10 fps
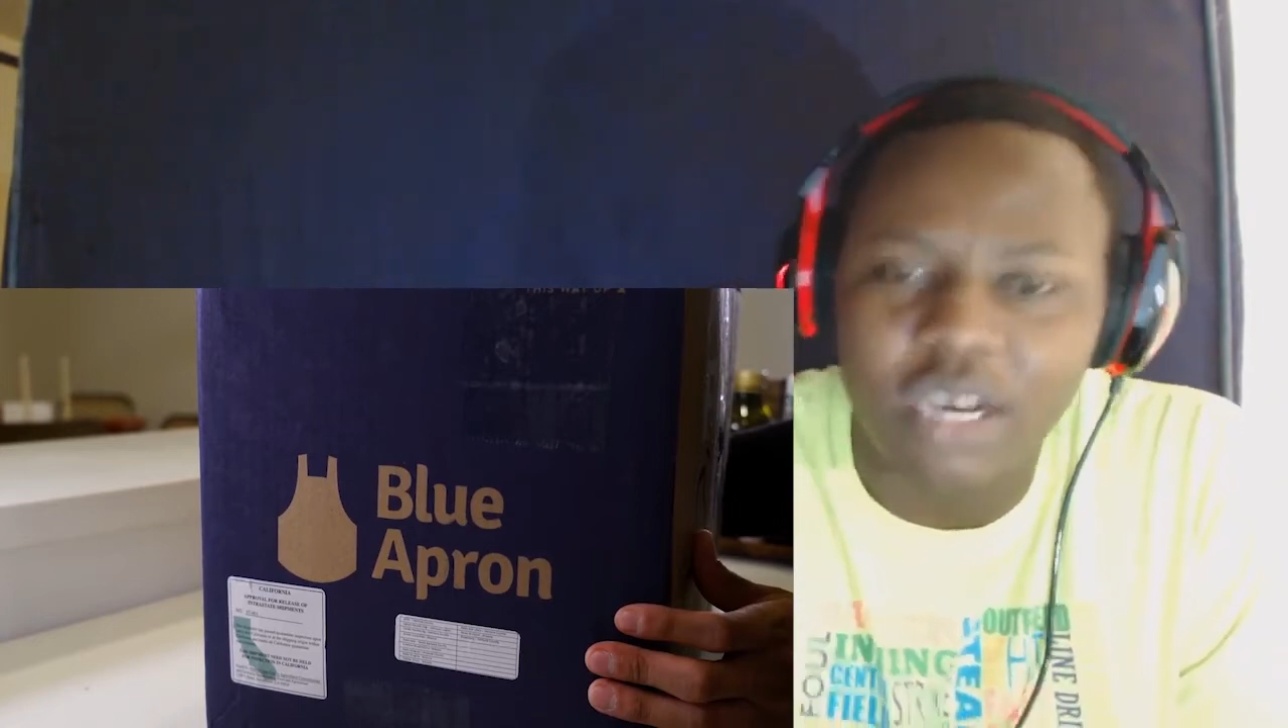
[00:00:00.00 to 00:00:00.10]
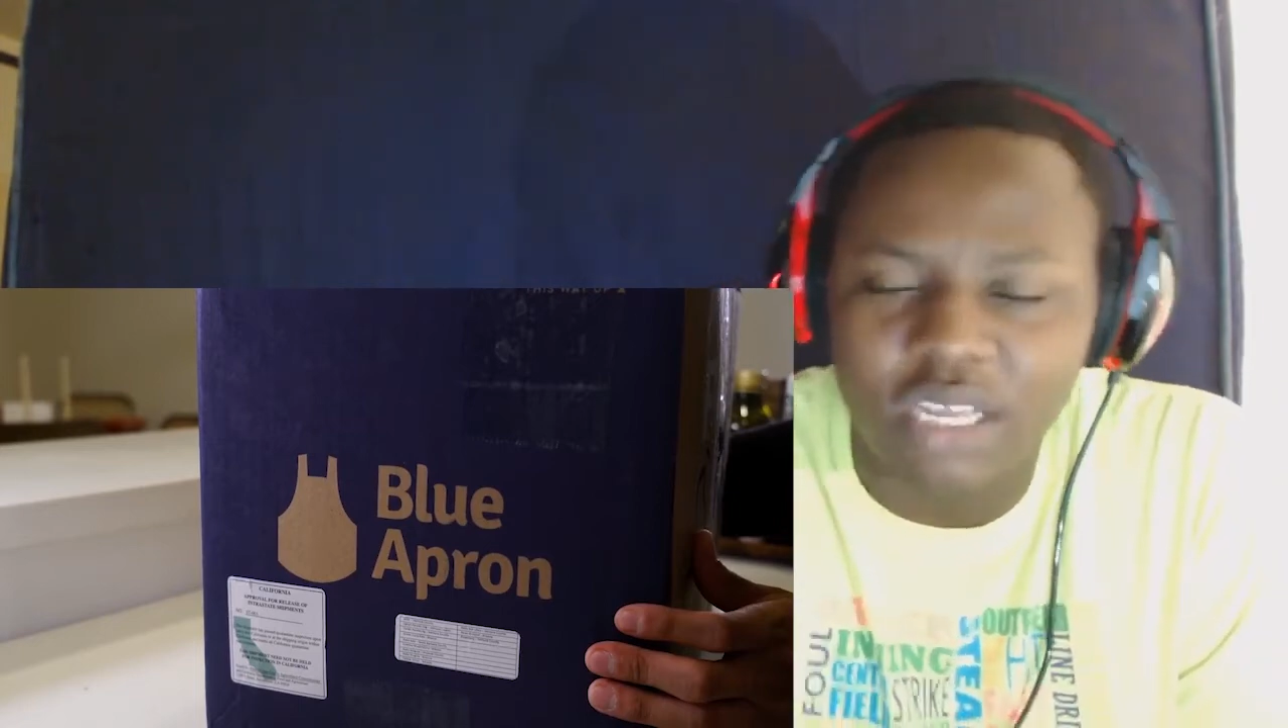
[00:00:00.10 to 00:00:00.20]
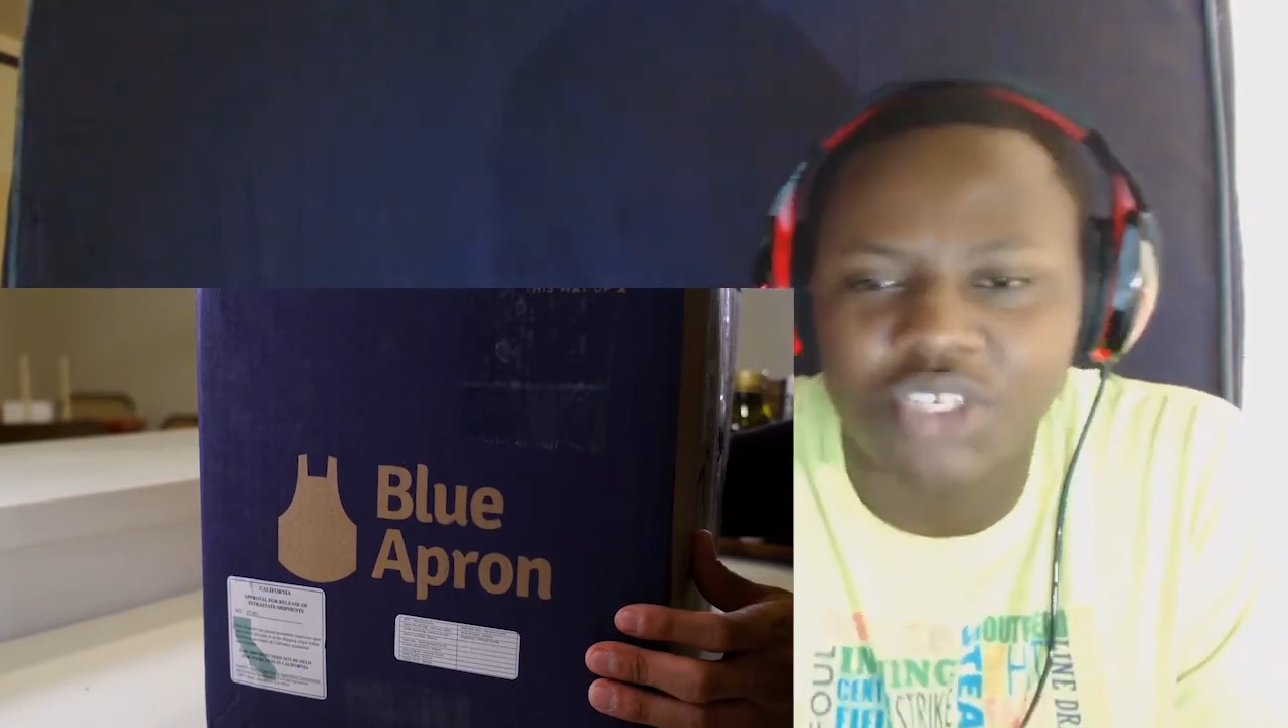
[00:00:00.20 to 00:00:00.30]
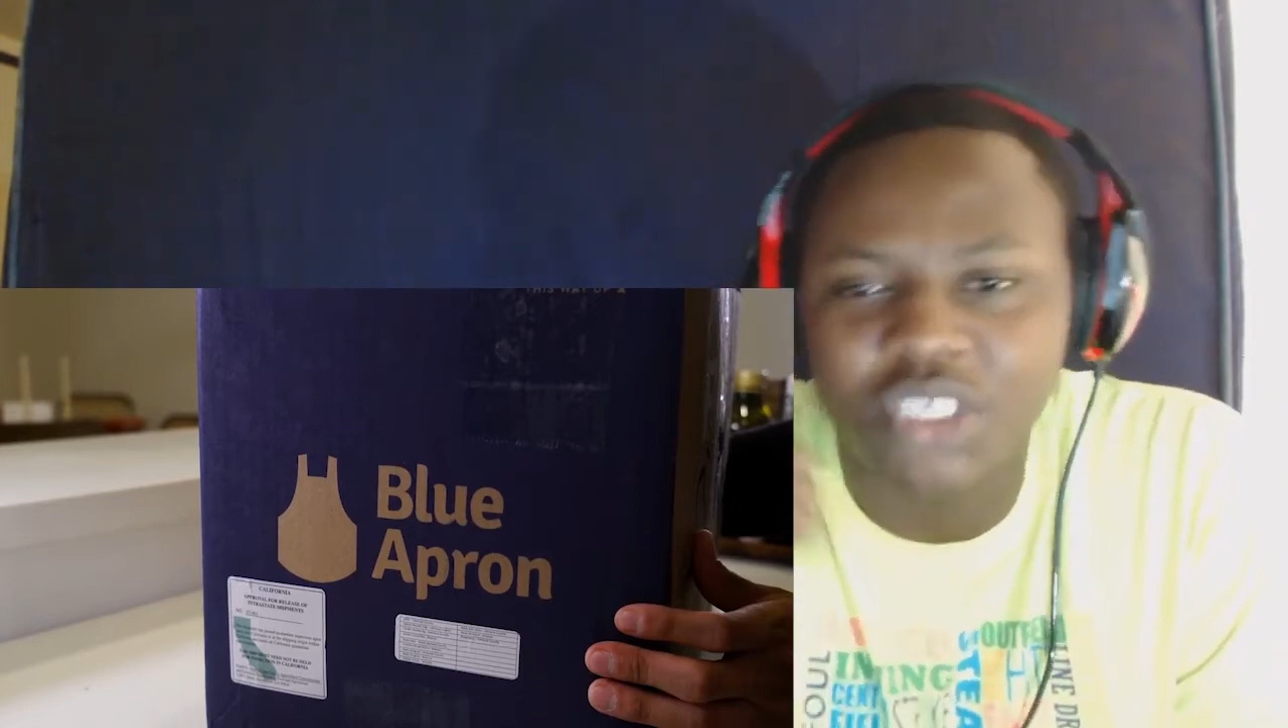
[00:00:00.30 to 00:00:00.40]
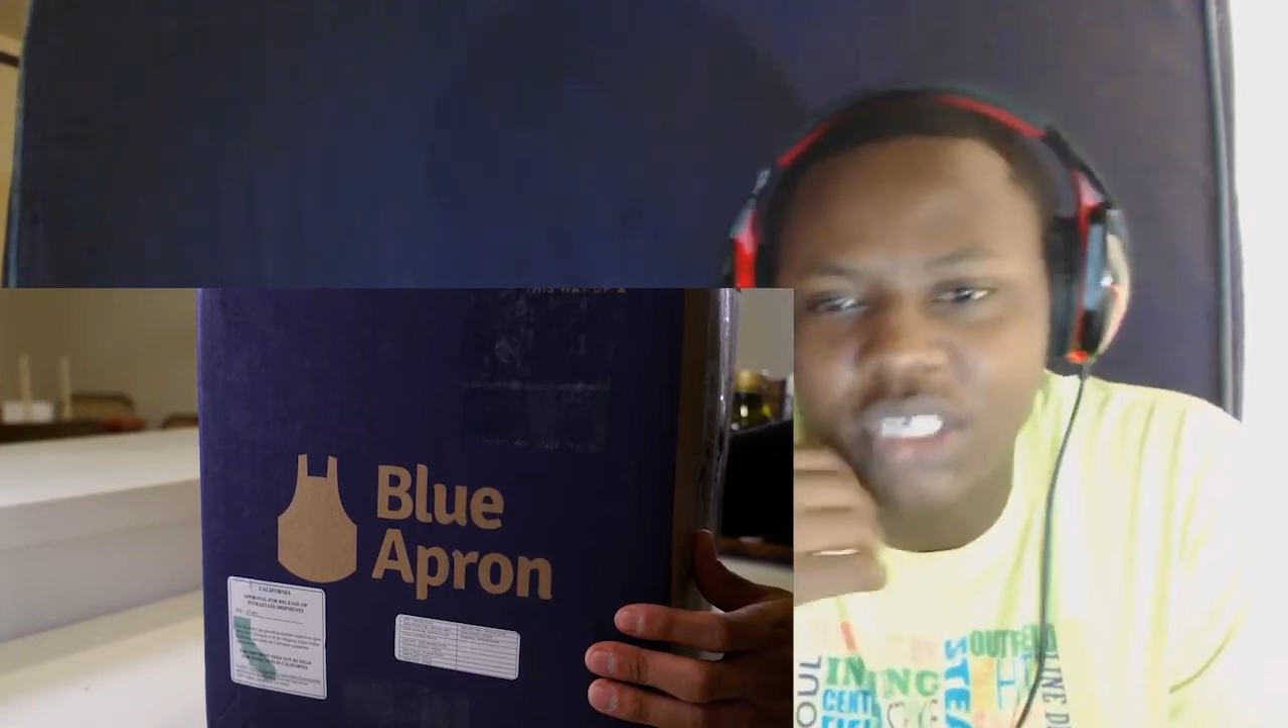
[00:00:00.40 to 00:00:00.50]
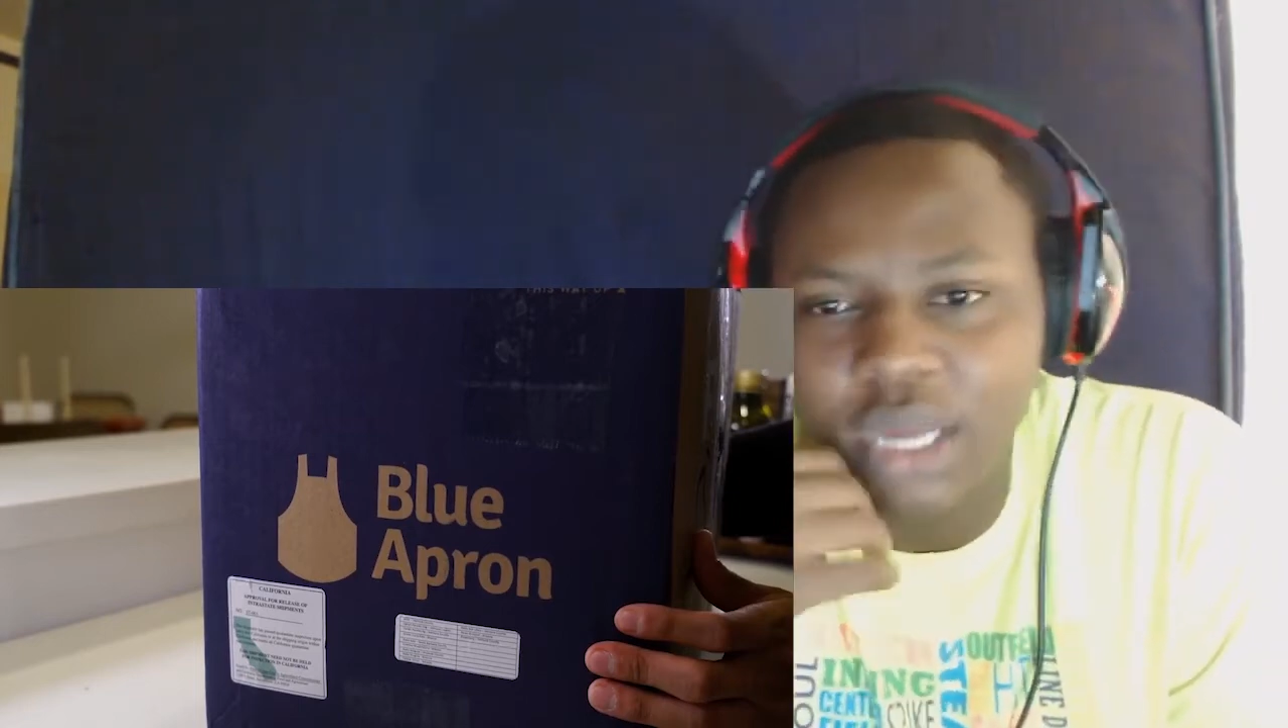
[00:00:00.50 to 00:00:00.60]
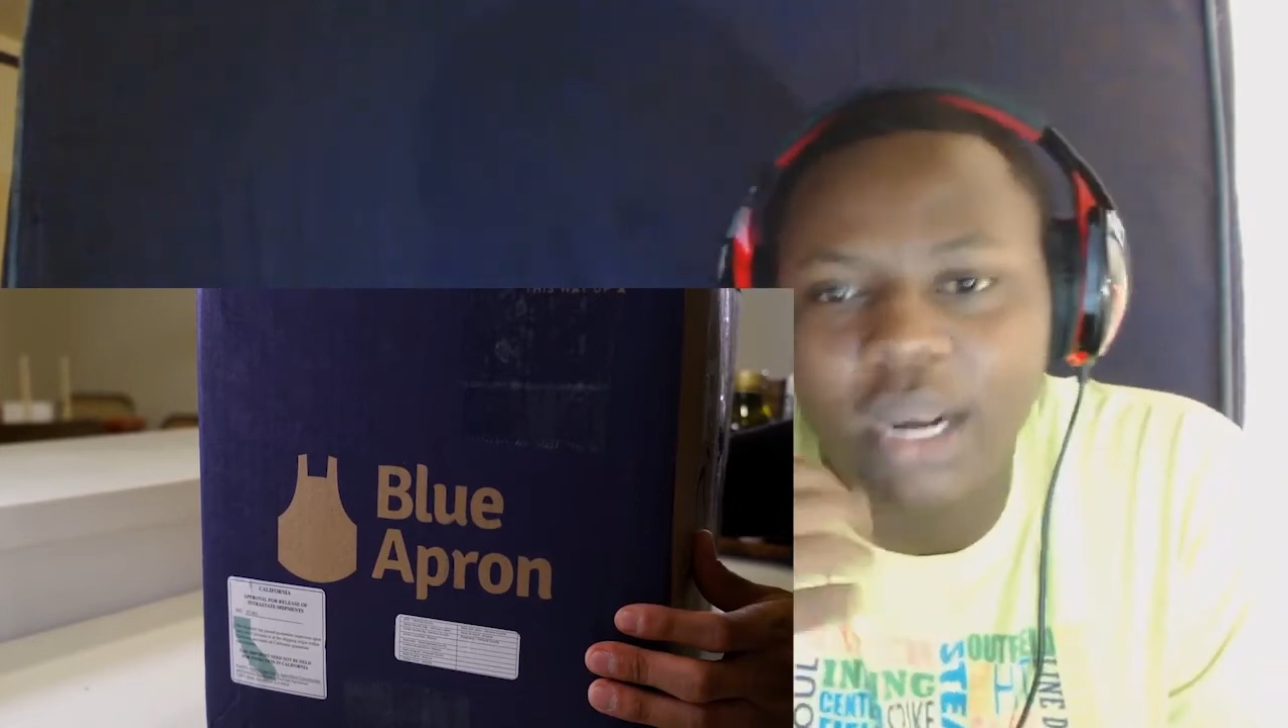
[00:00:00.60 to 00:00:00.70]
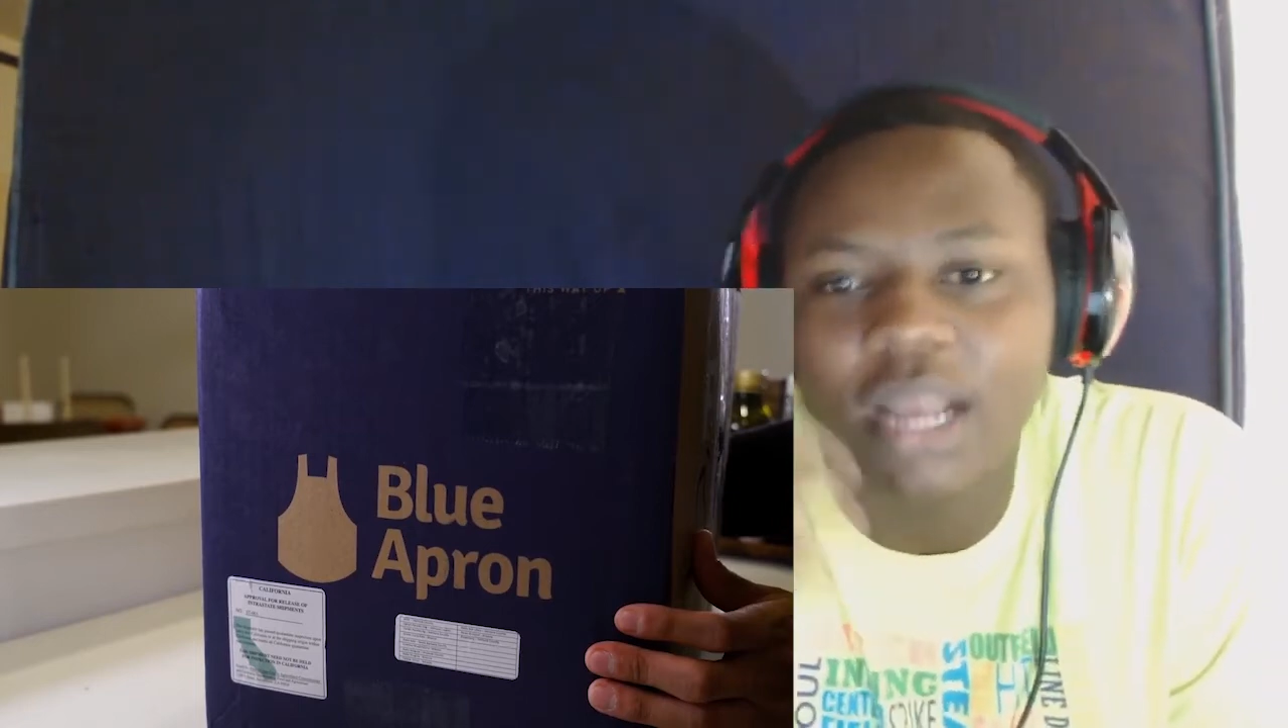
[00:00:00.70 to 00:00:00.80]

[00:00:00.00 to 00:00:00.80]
an engineer,